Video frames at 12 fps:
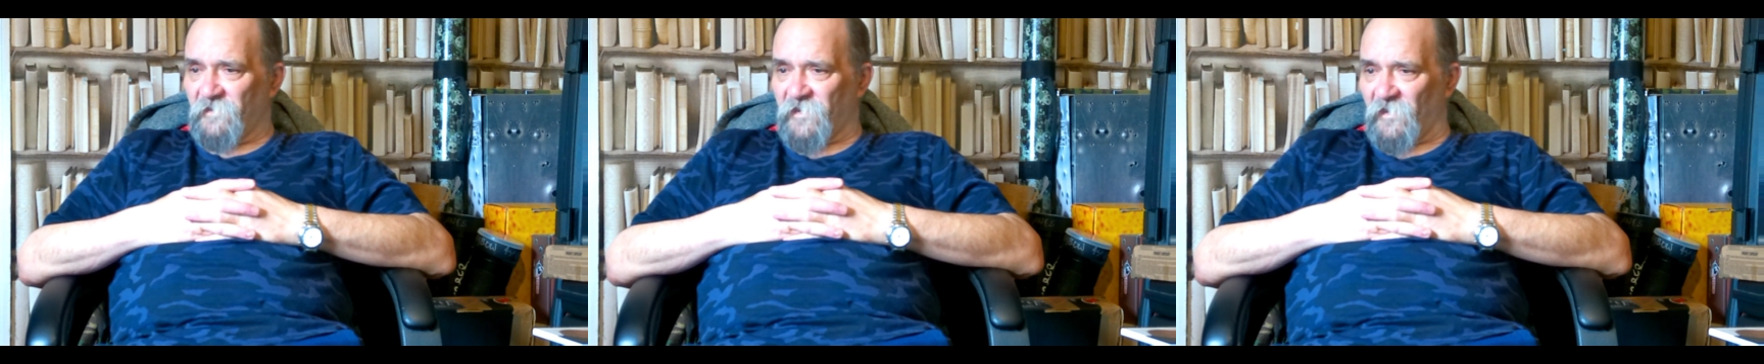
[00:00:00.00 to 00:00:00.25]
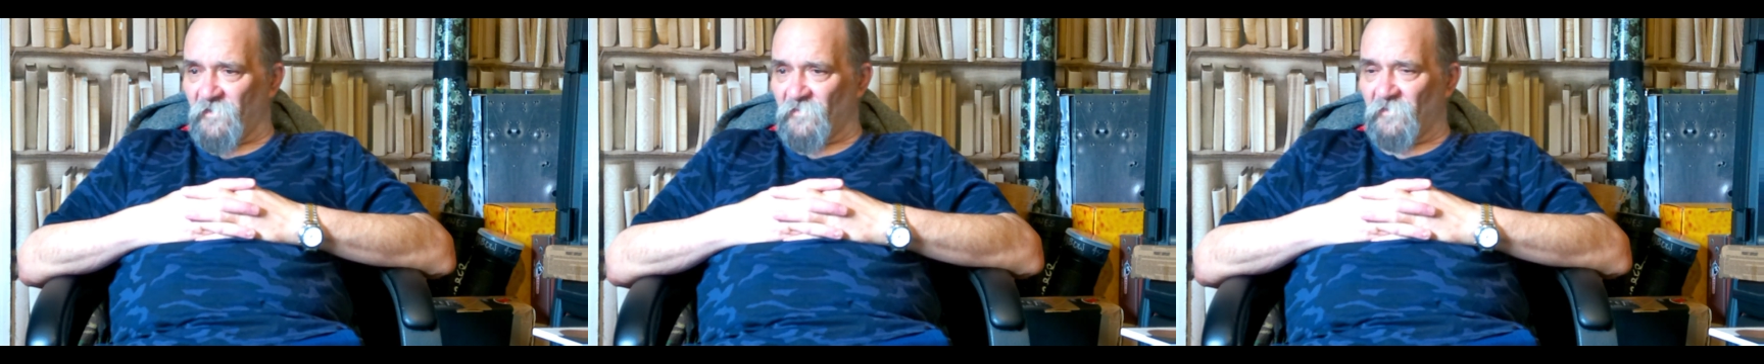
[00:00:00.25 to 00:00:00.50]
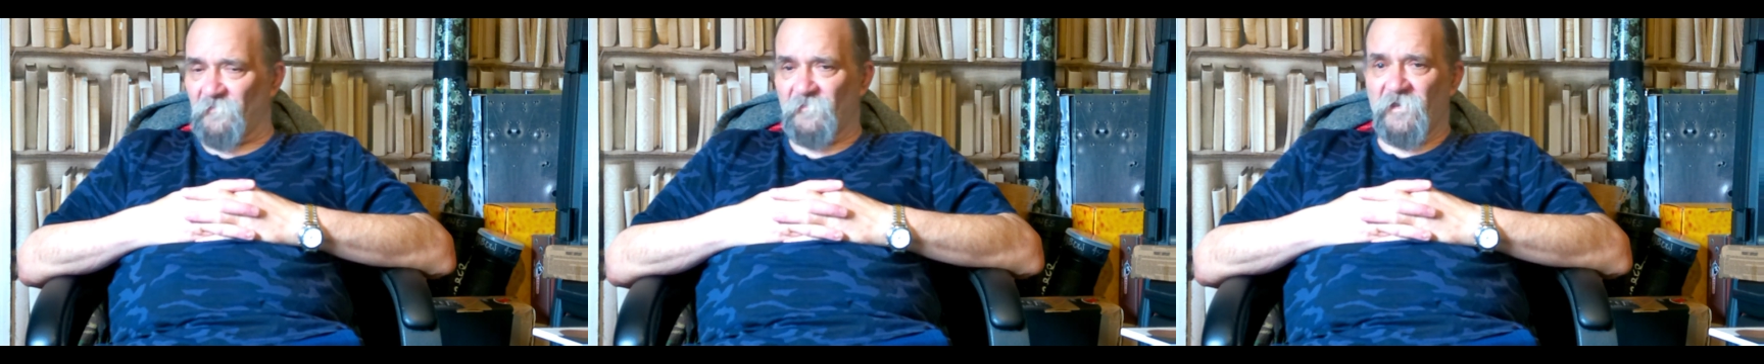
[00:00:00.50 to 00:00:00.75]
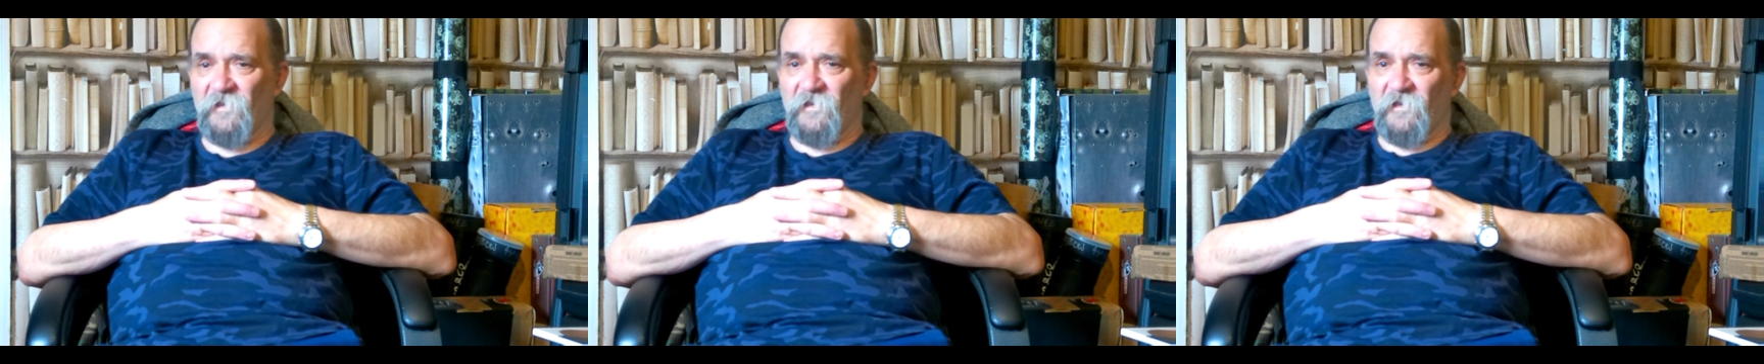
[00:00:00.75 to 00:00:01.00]
cargo,
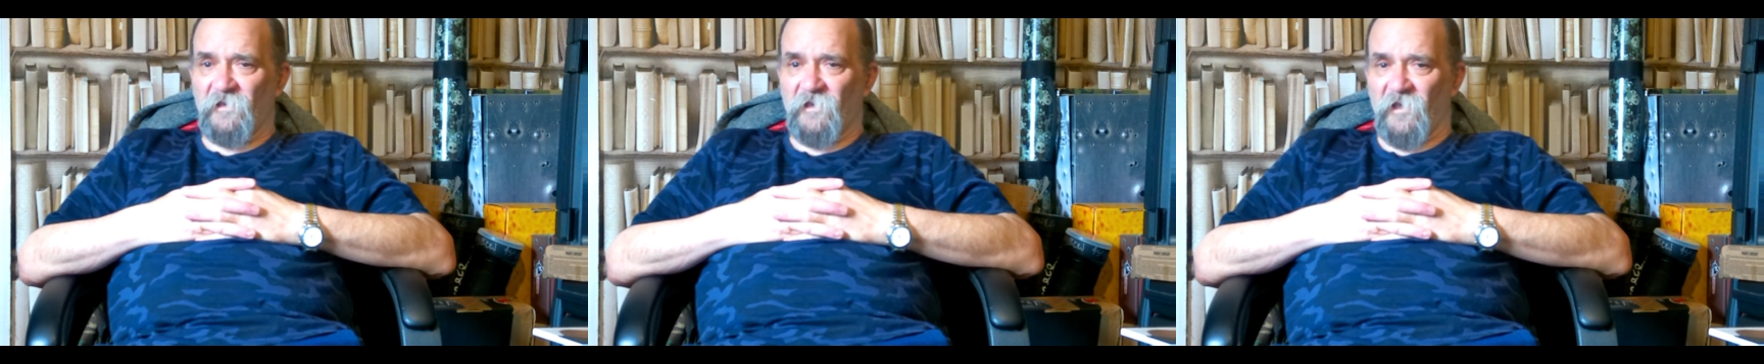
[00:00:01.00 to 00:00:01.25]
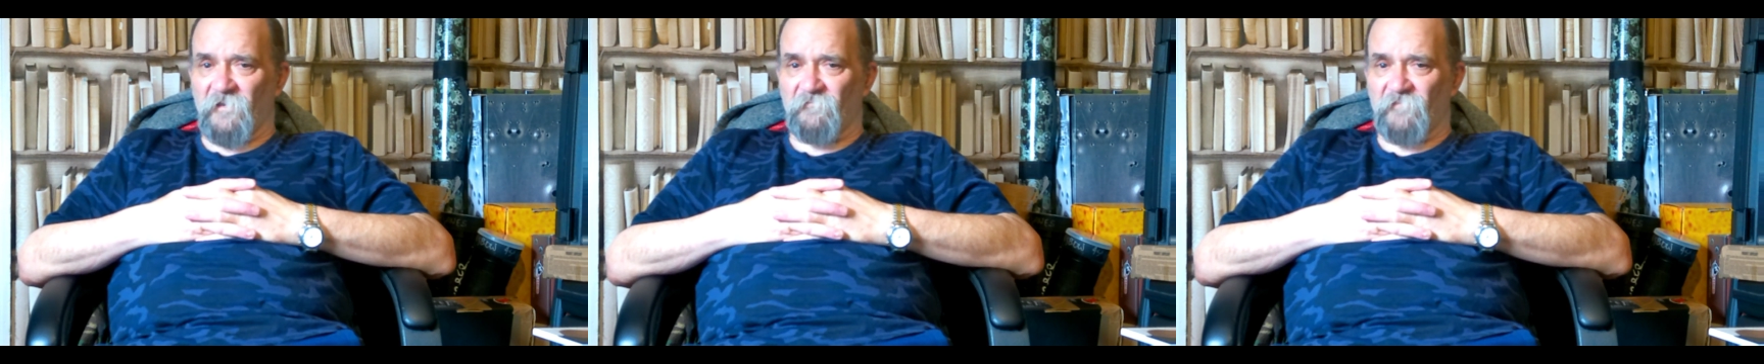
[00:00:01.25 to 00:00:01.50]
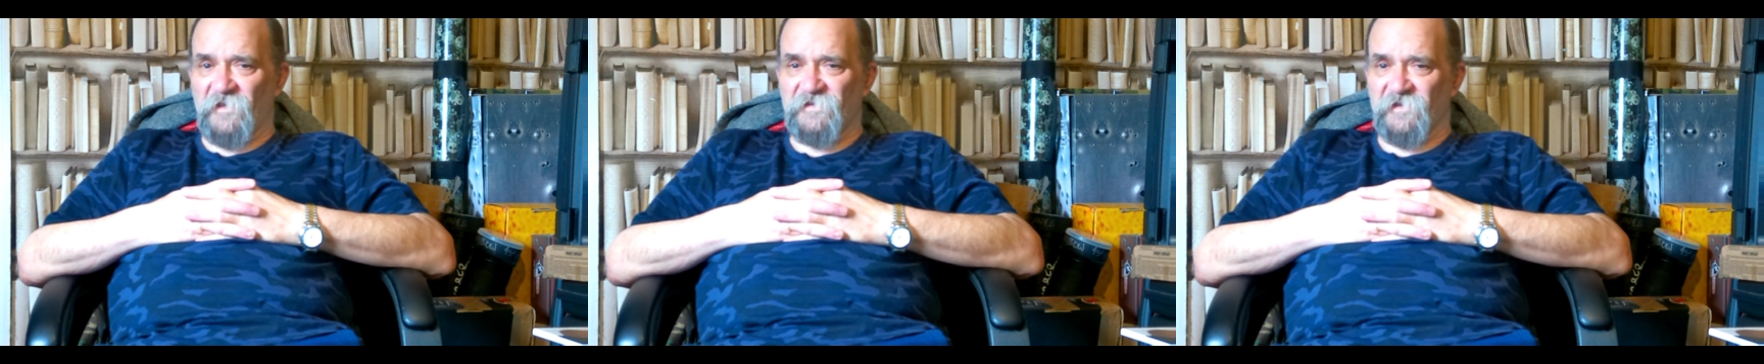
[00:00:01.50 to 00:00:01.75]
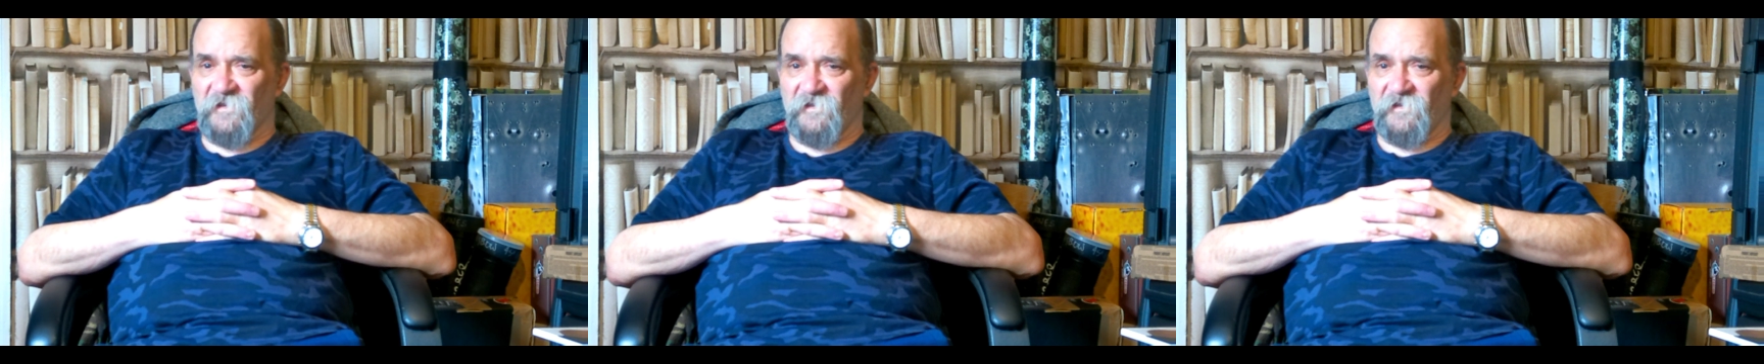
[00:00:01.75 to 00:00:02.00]
and
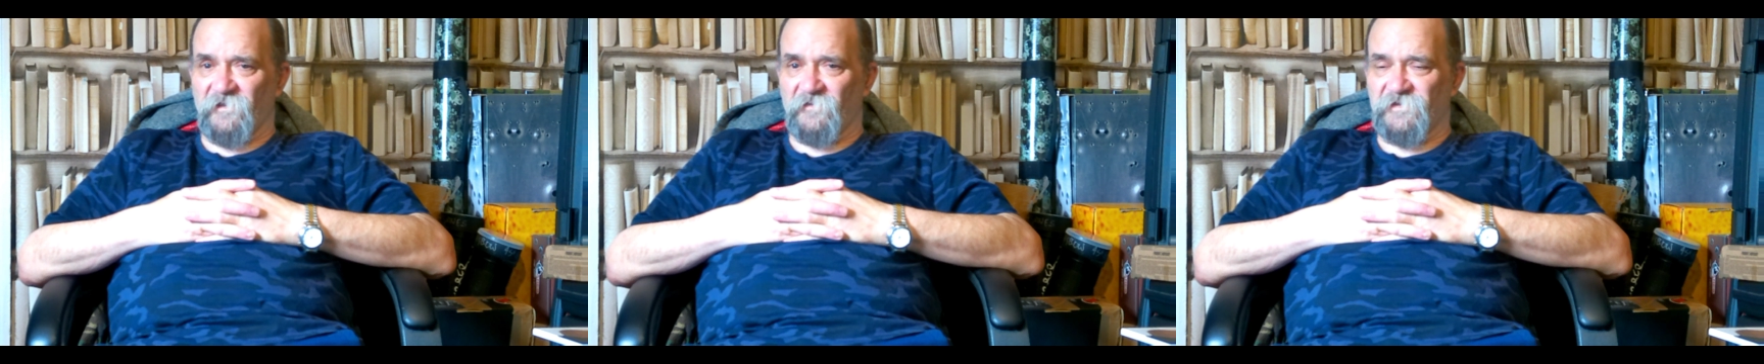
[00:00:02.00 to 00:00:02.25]
basically